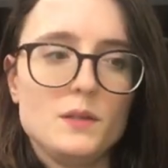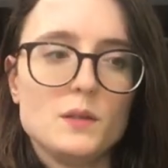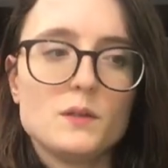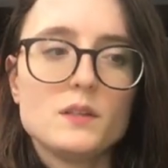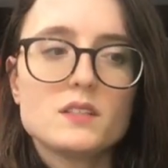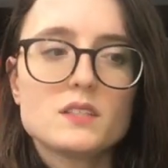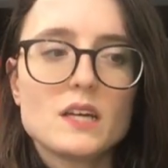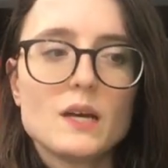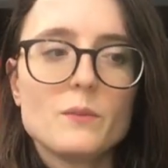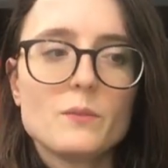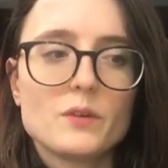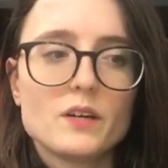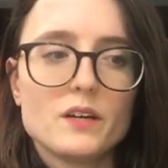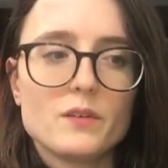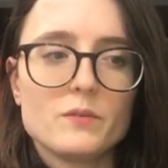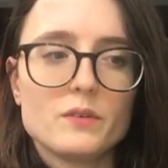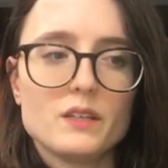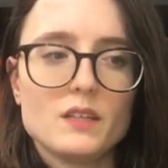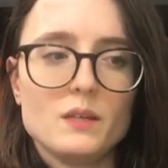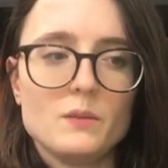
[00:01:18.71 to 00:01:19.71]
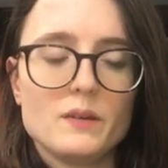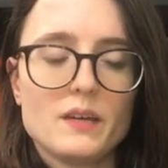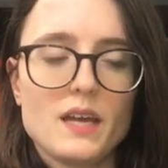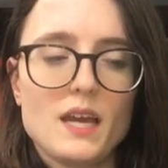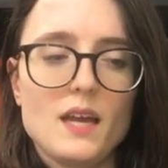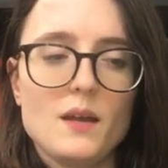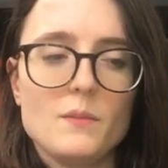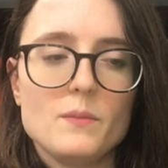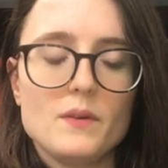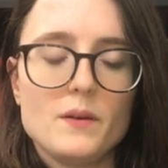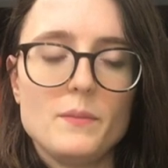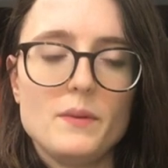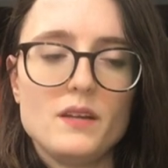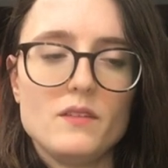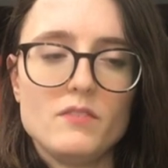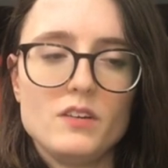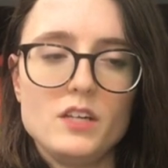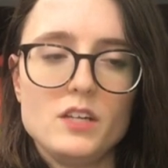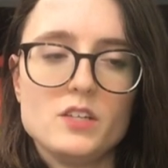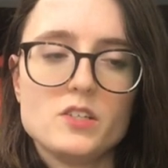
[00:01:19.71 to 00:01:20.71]
The only time where it really became a
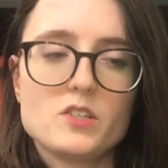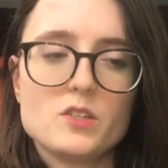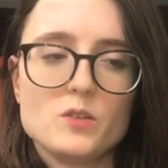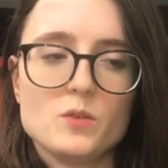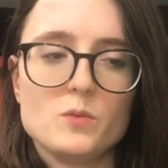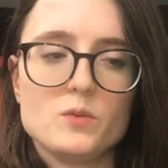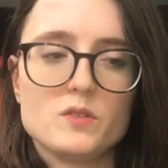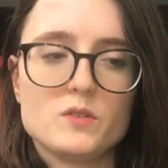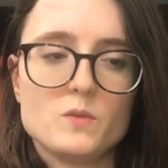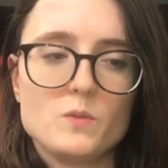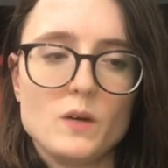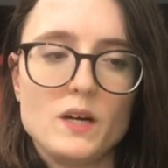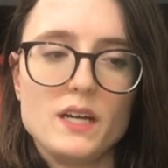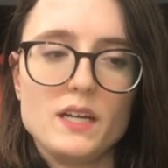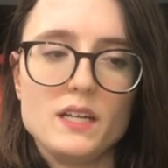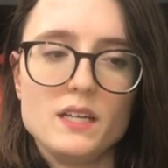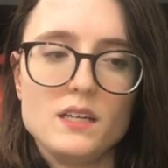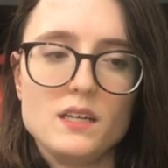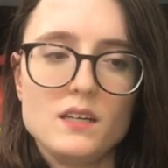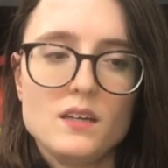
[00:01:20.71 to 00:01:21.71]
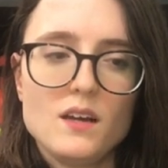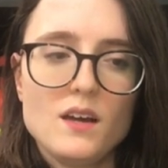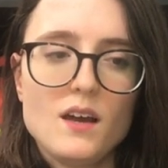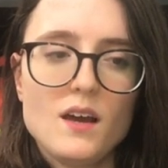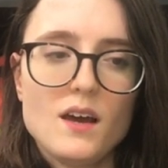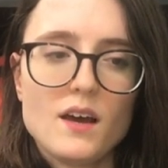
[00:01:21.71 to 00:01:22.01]
bit of an issue was when,